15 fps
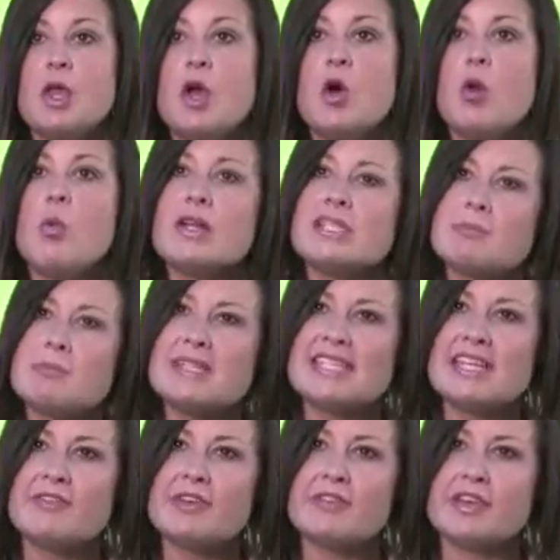What
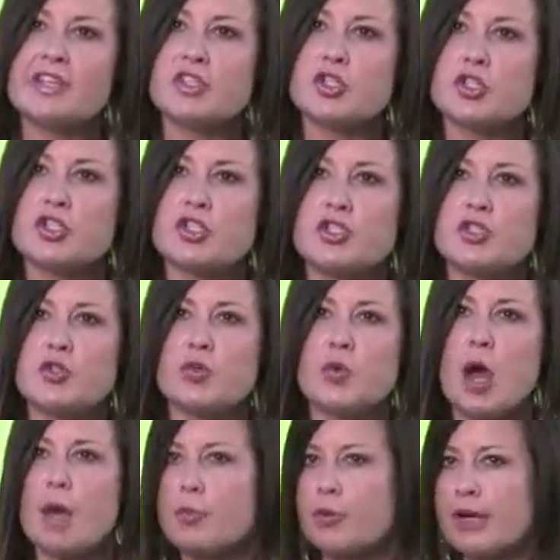specific features do
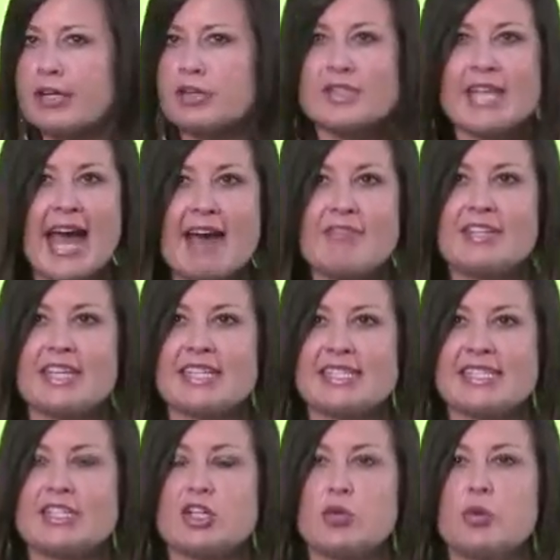operators have to
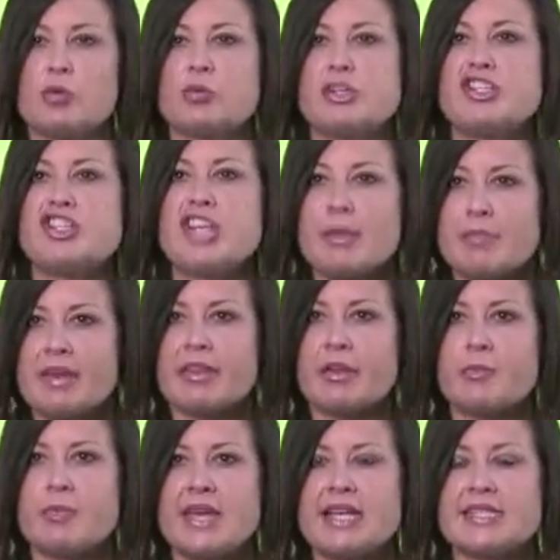consider when reshaping their
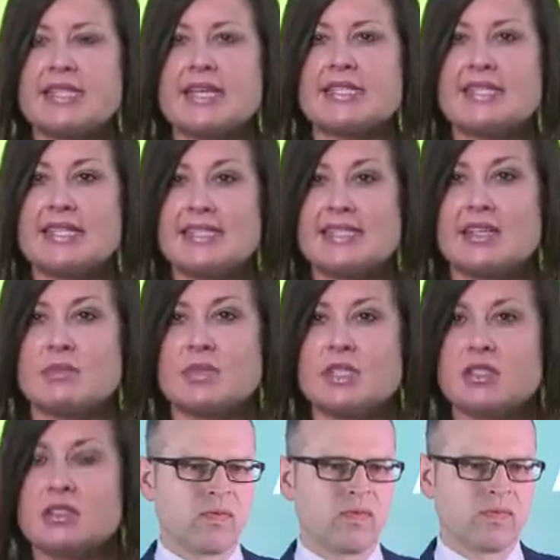BSS systems?
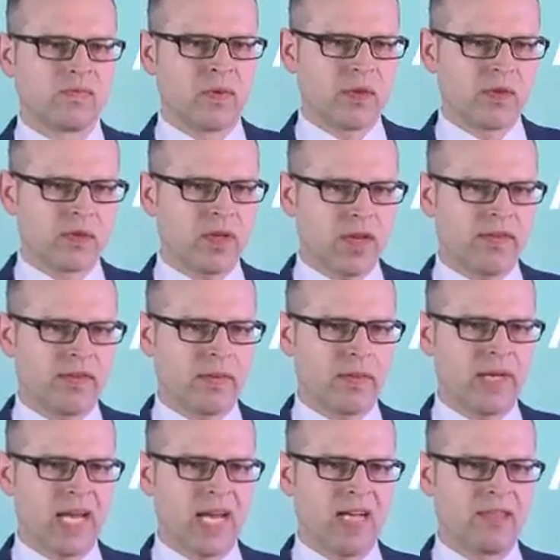First, I think we
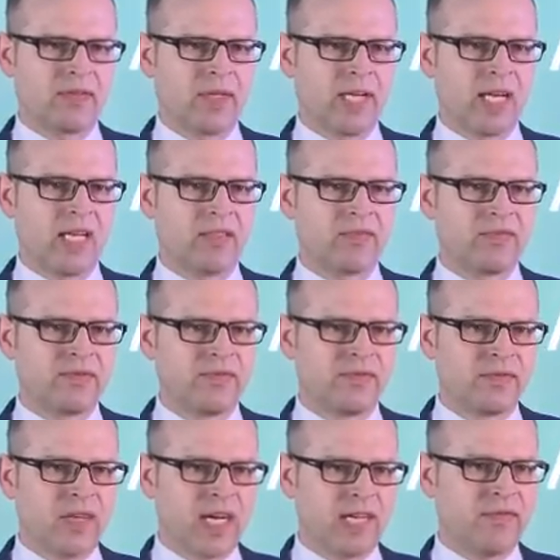have to get
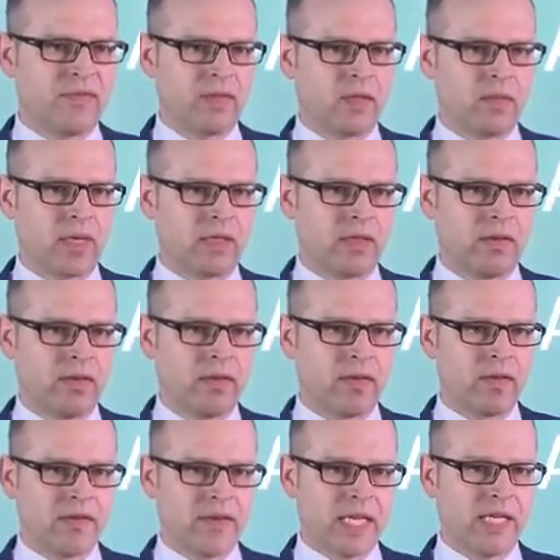five fundamental
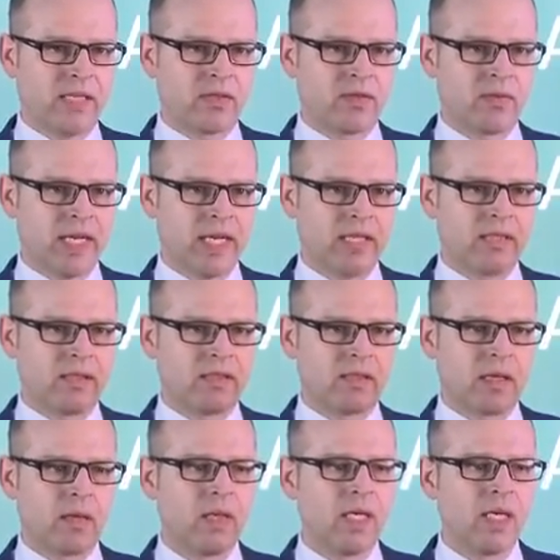things straight,
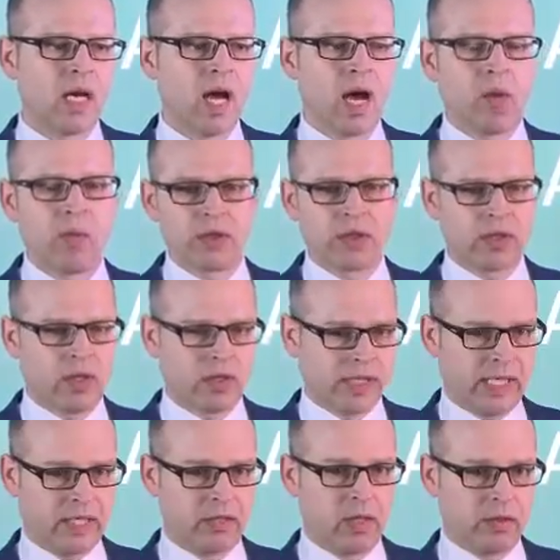so uh, which are not
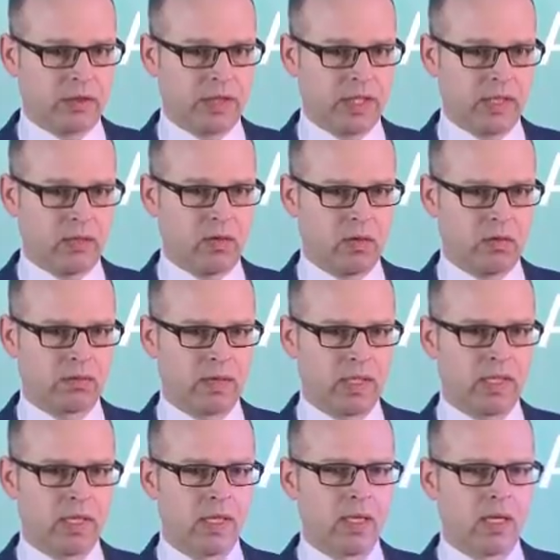technology at all, right?
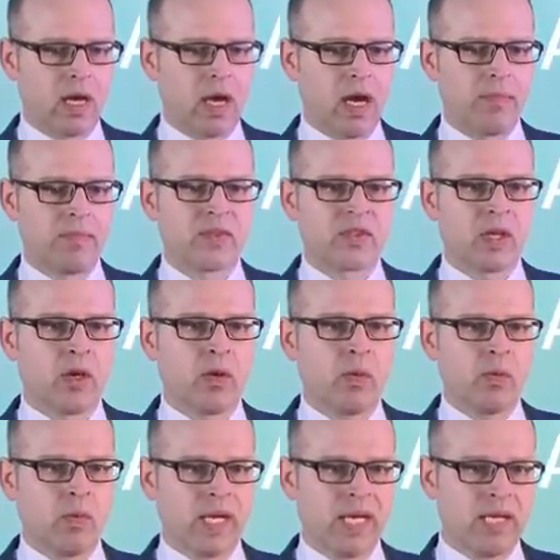Um, so
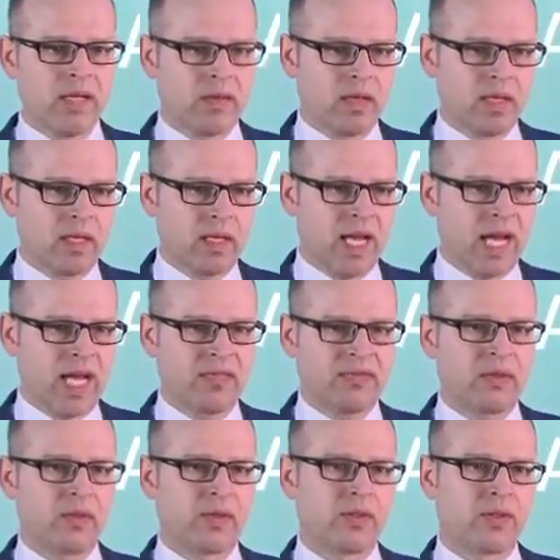we the, have
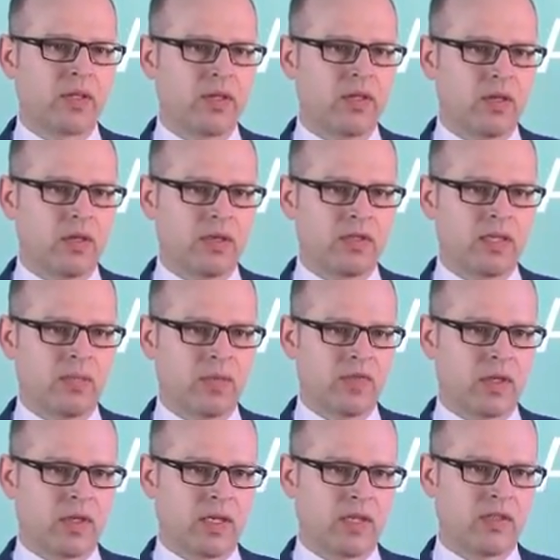to consider the concept of
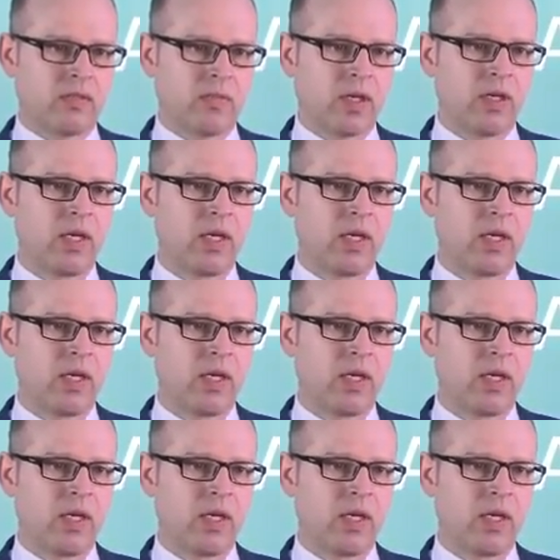the customer.